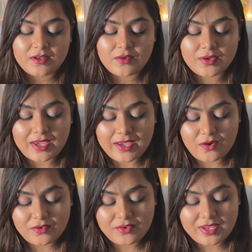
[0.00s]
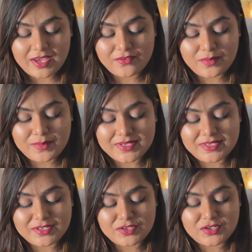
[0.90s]
Okay, I already have the
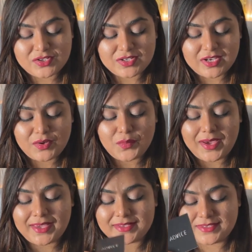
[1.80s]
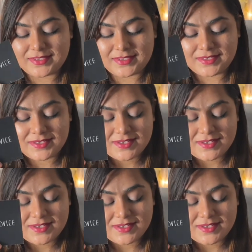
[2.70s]
message advice.